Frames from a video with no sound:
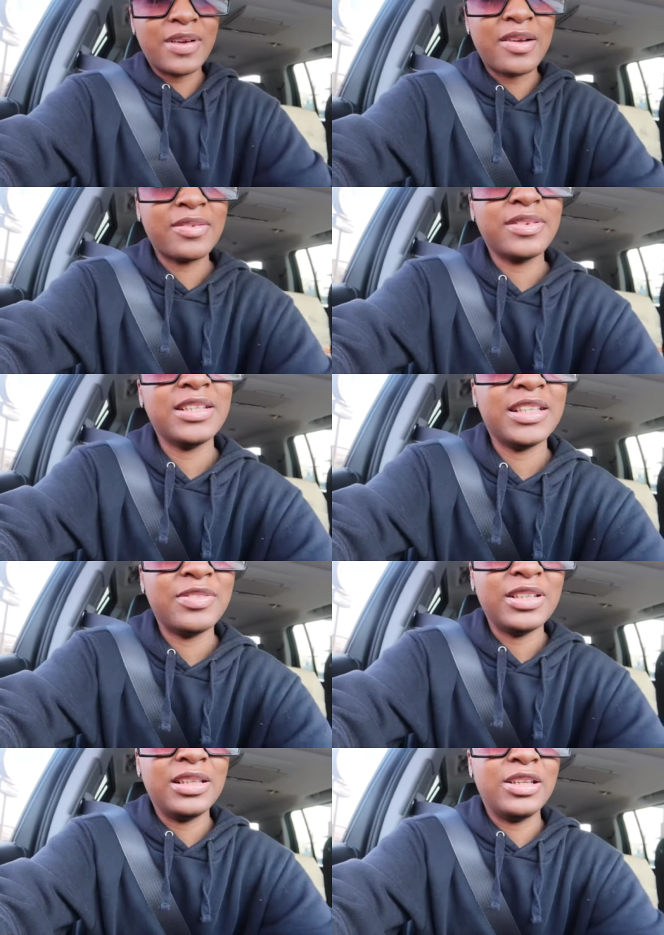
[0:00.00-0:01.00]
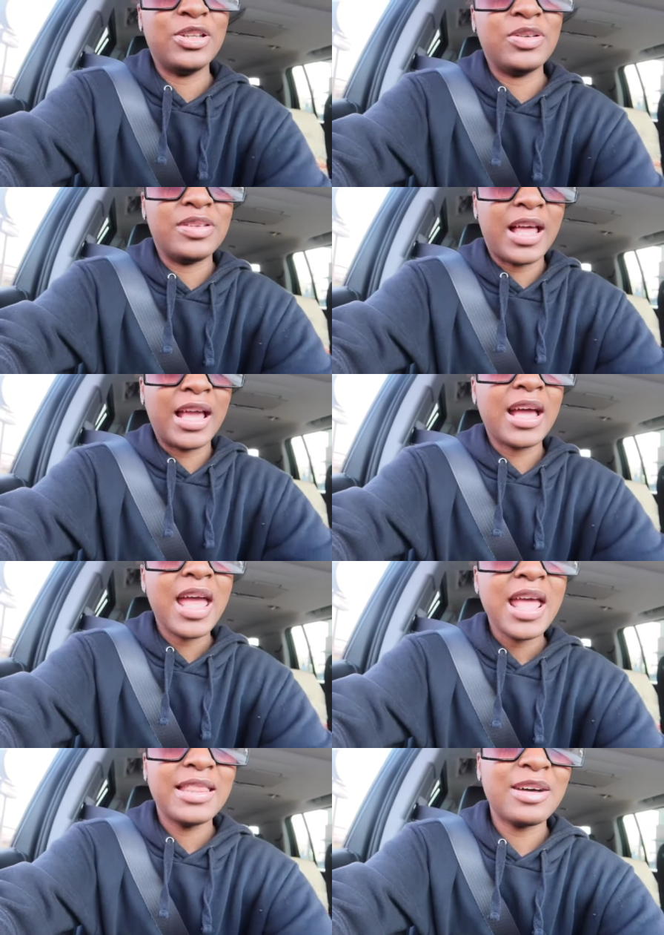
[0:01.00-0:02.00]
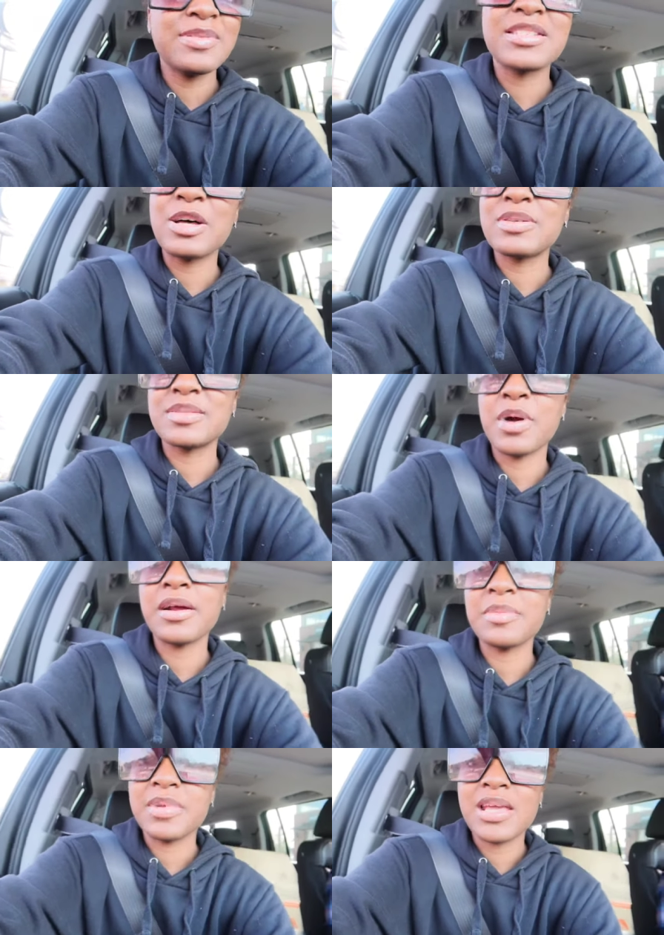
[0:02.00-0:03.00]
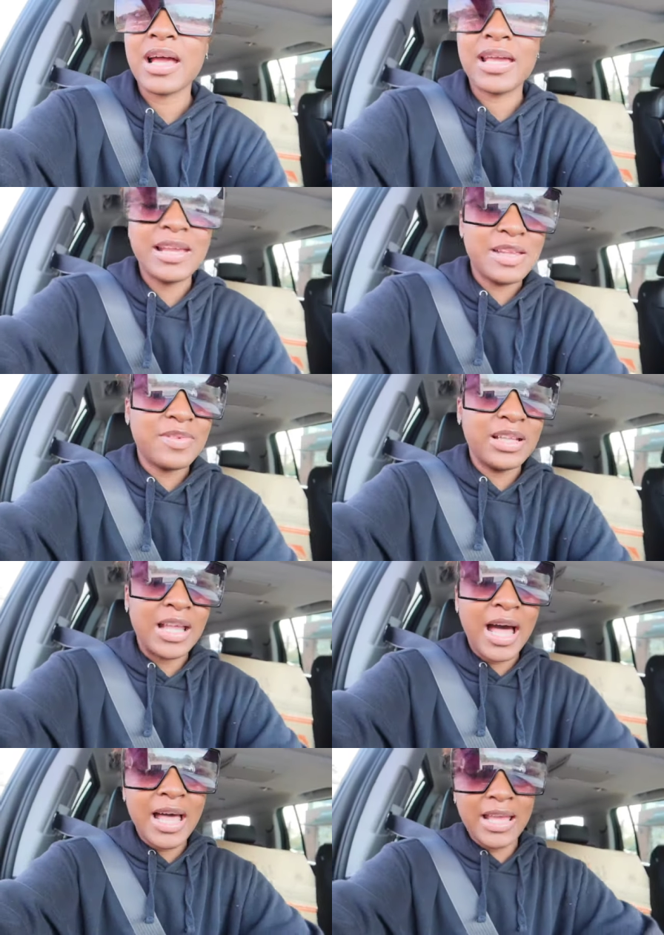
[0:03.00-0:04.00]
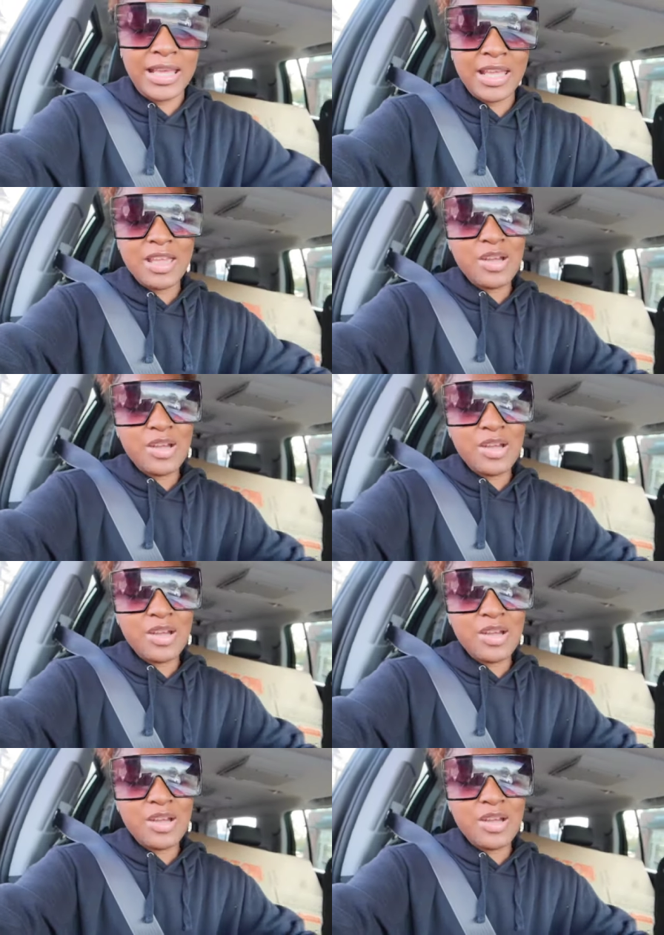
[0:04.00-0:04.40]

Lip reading: I really, really do. Like, that was so smart of me. I can't even lie.